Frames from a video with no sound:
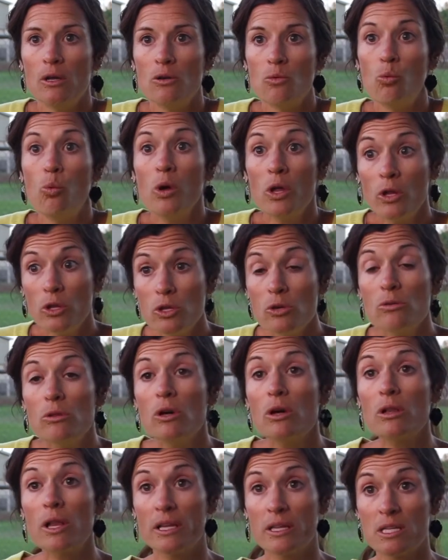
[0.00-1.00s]
Will you
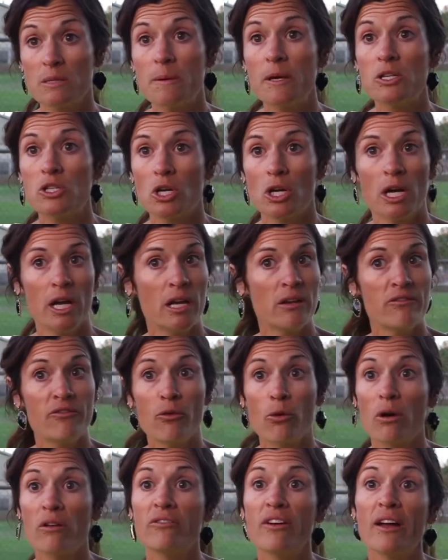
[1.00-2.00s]
look like this pitcher in
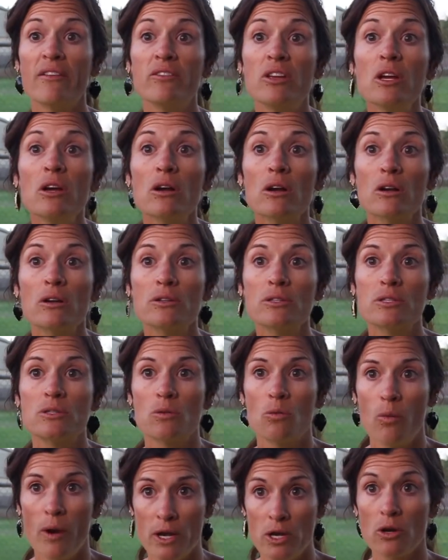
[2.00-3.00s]
4 or 5 years
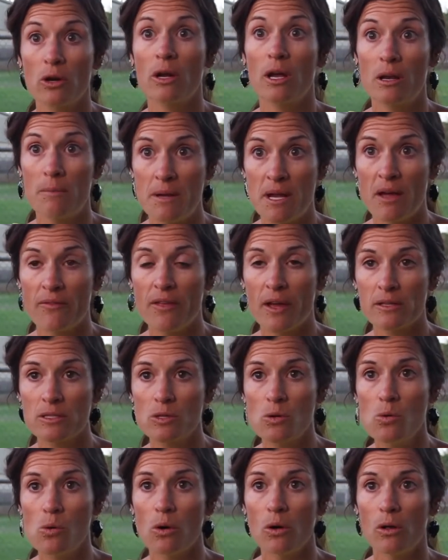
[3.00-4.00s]
when you're going to be at that
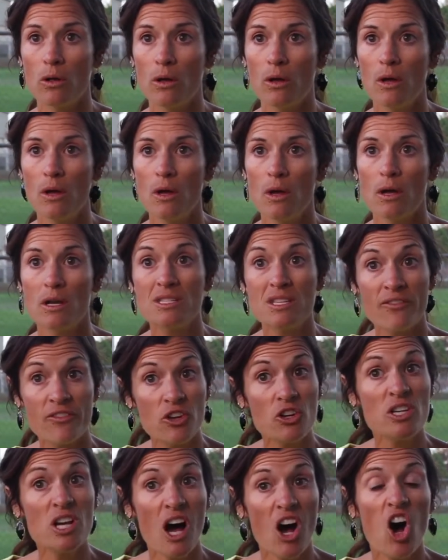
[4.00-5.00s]
school? Because if
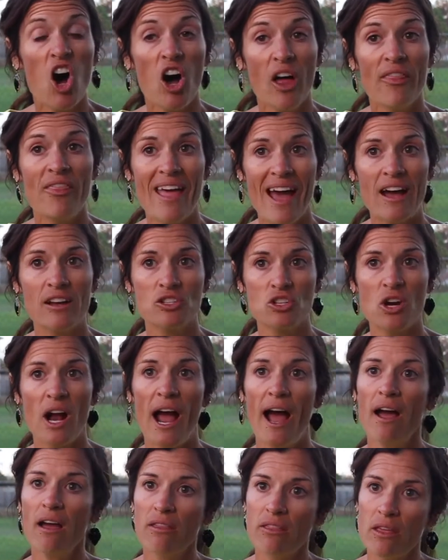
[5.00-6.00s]
you're not on that
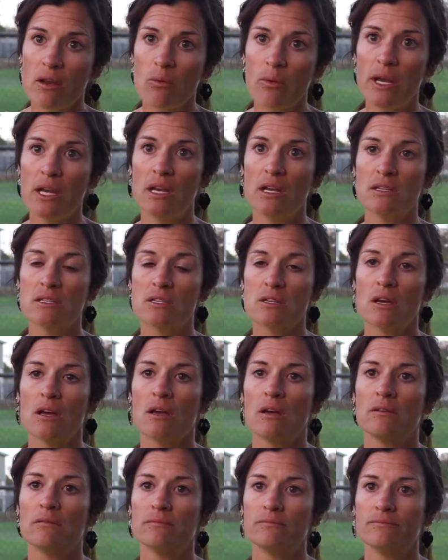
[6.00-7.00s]
track, then we need to
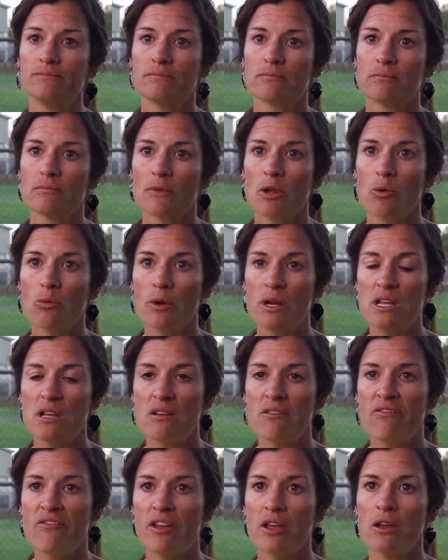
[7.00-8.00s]

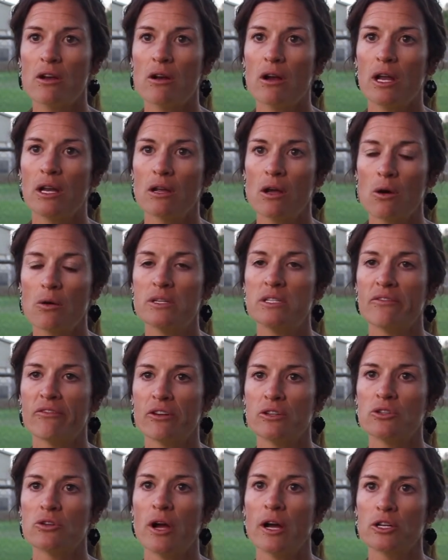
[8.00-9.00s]
reconfigure and go a
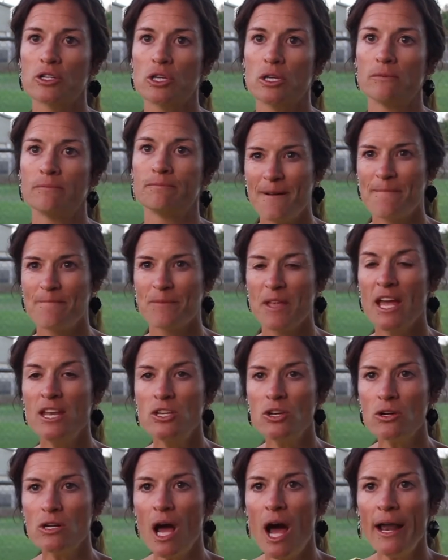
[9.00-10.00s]
different direction.
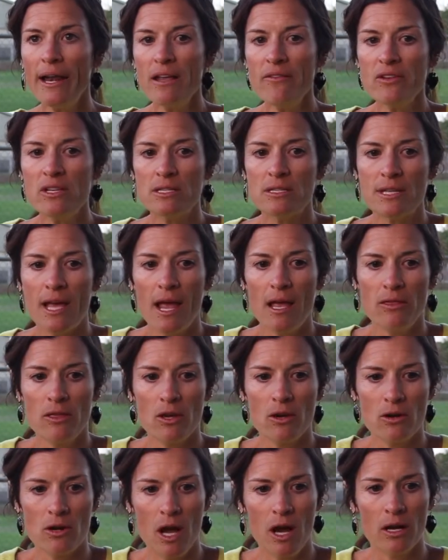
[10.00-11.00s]
And you're not even saying
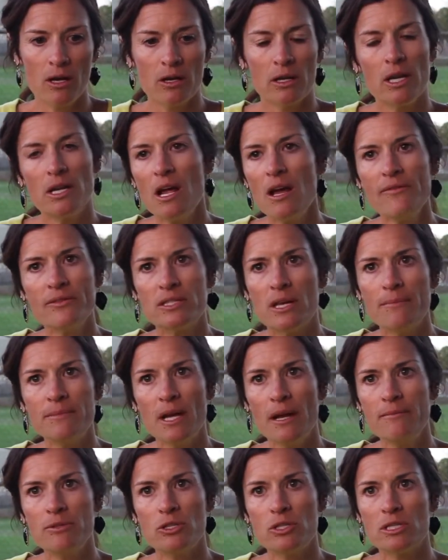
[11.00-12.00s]
that you're not good enough.
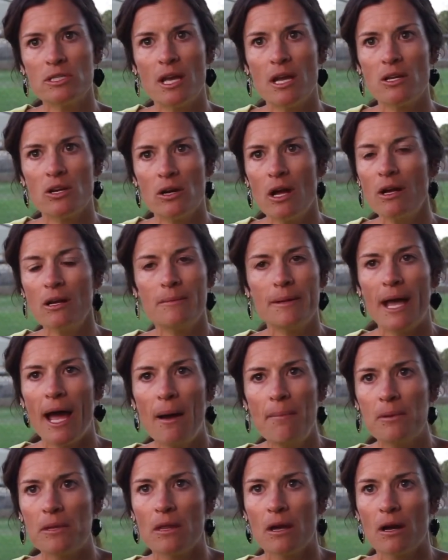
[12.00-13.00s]
Sometimes you're just saying you're not going to be
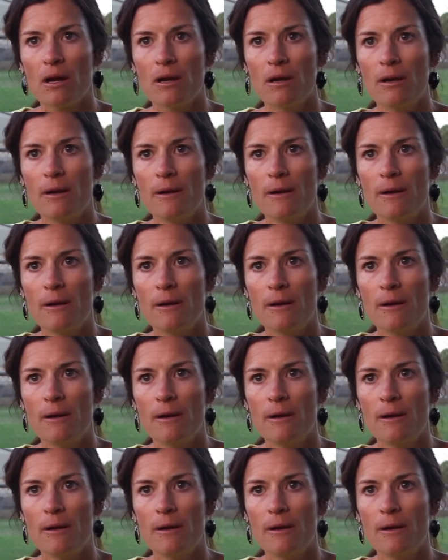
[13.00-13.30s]
happy there.